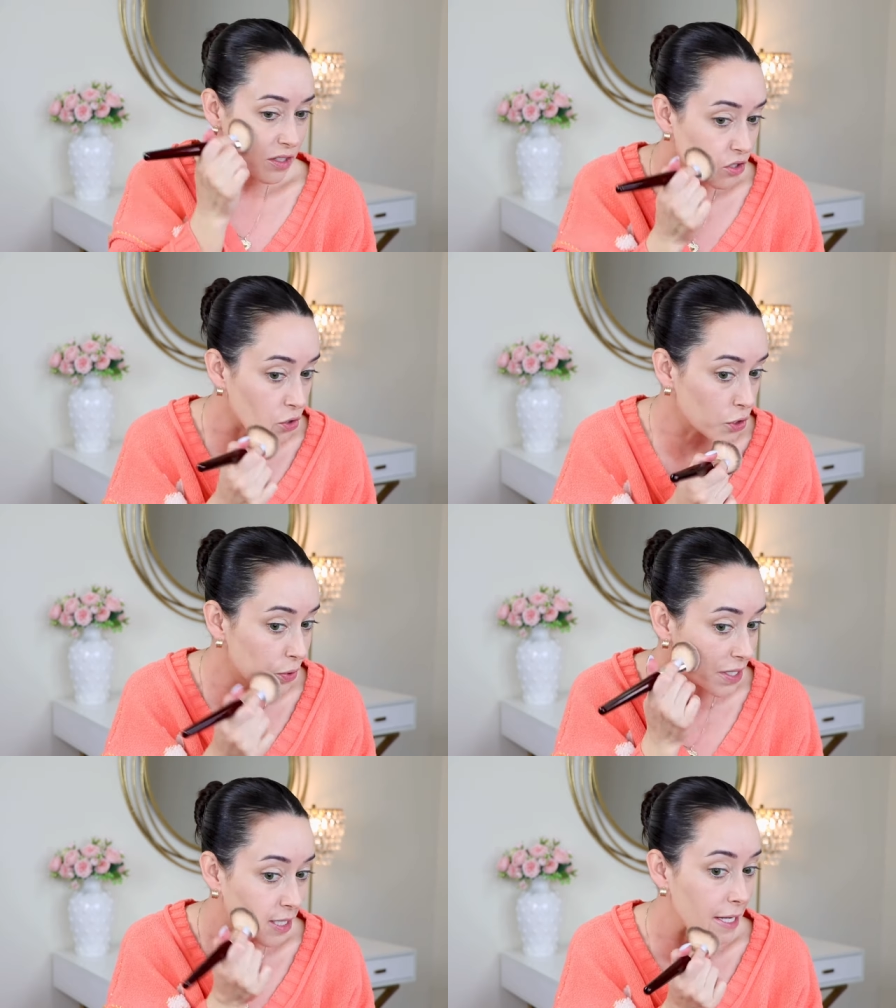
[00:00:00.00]
So you
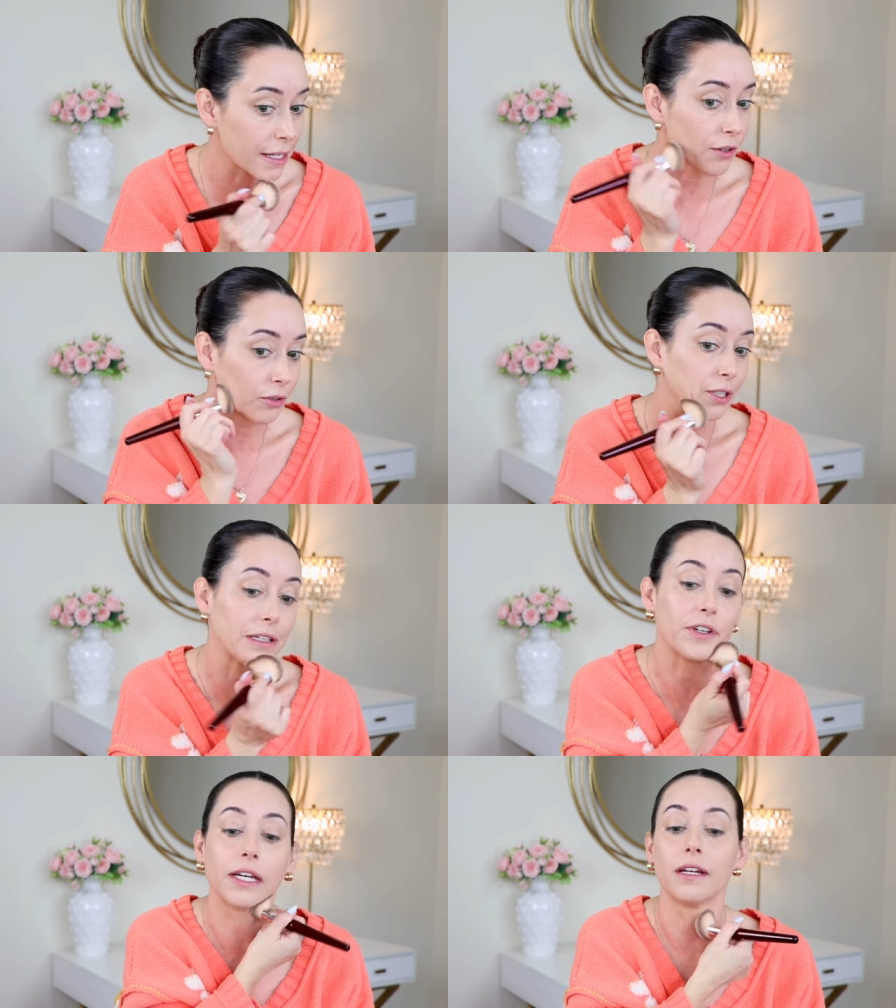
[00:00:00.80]
can take it or
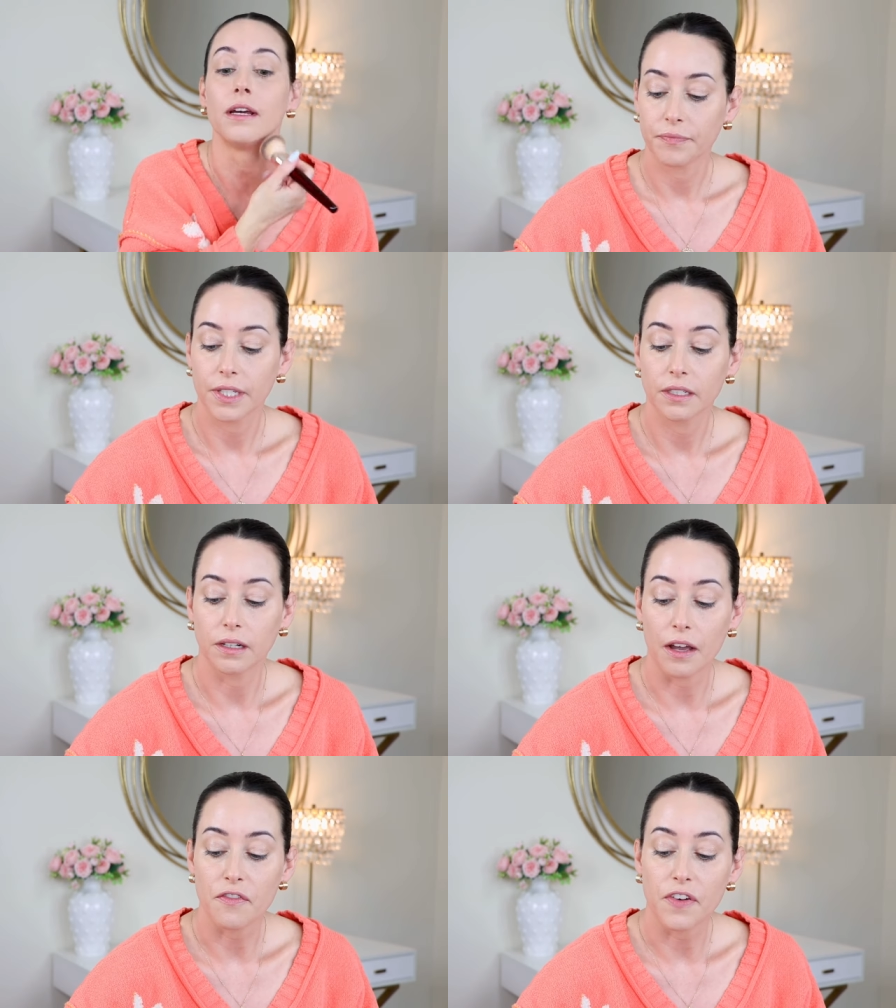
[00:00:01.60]
leave it.
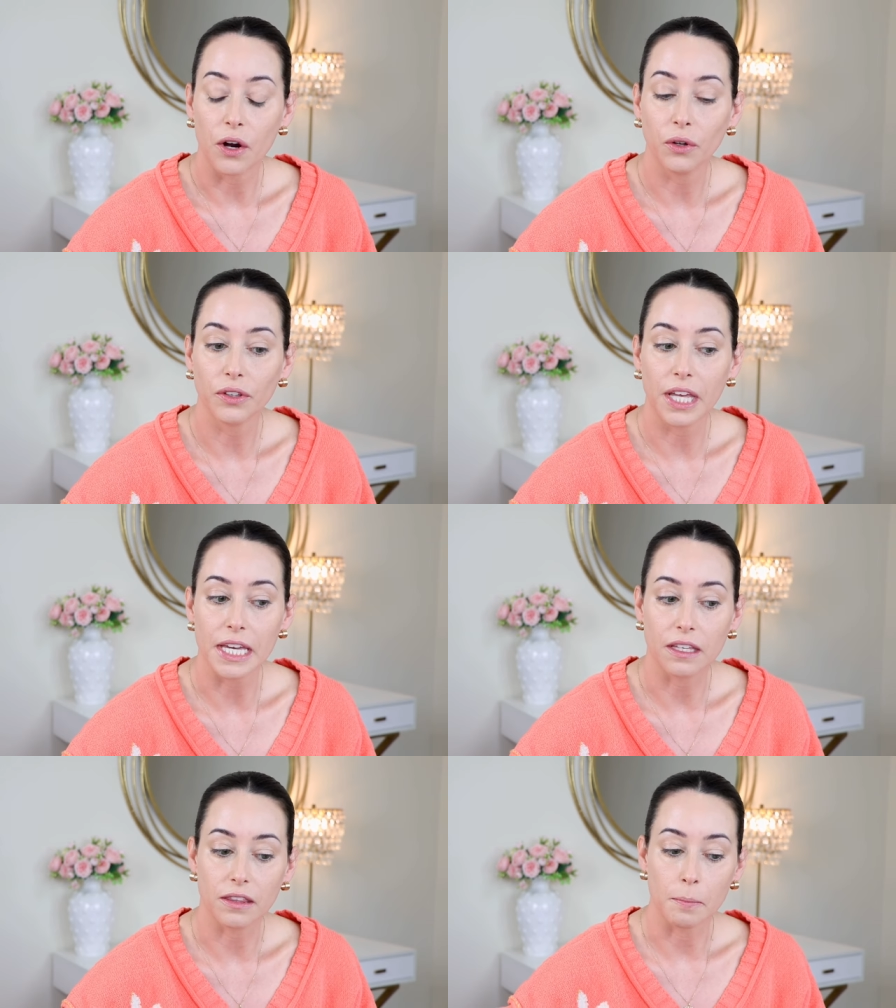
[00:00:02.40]
I felt
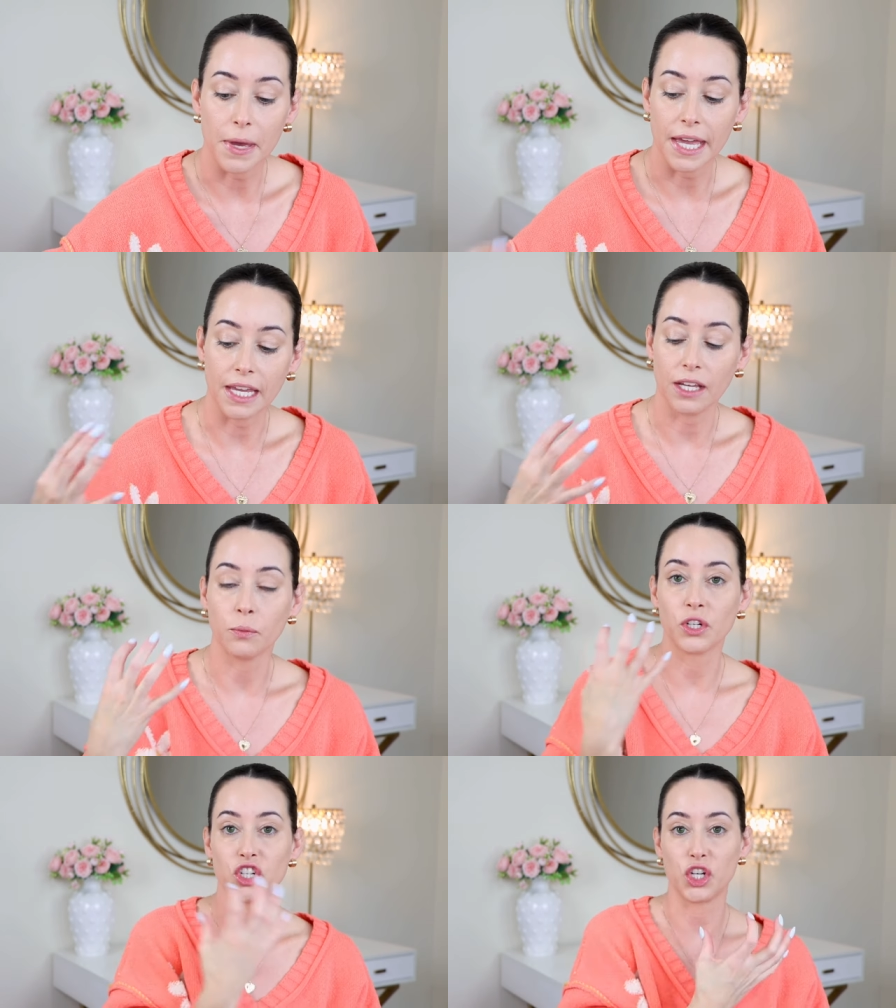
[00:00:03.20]
like the pain
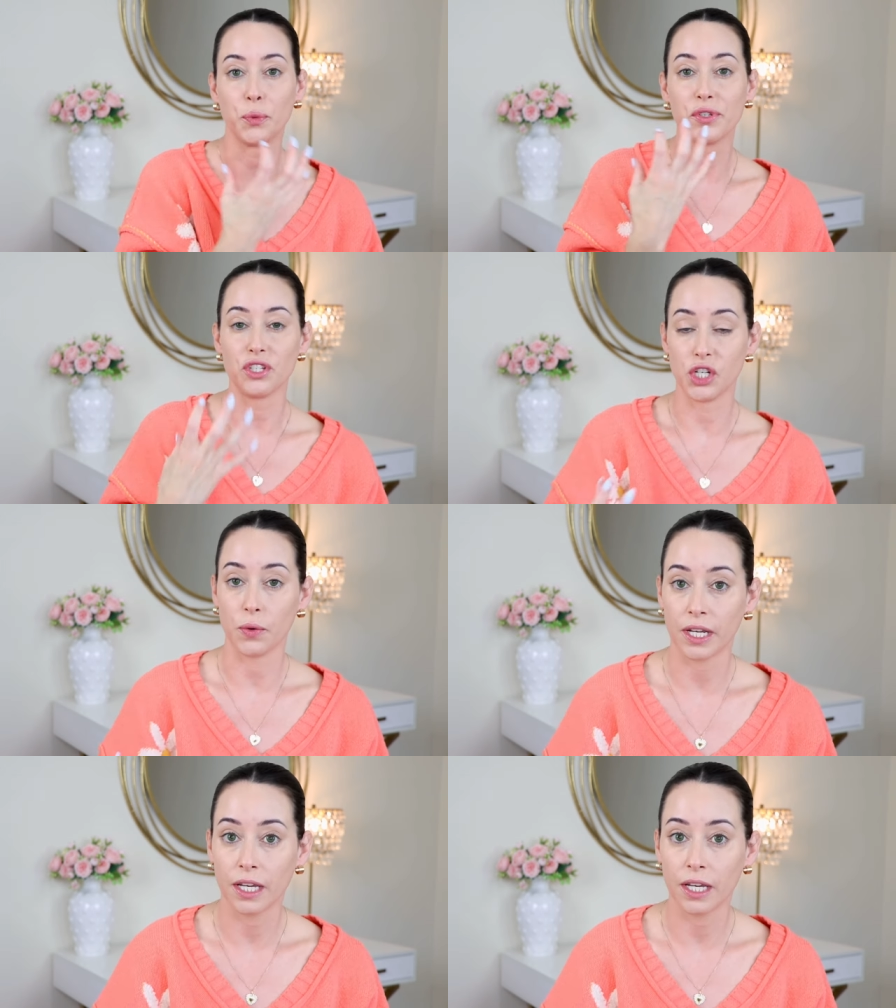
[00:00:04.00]
when she was doing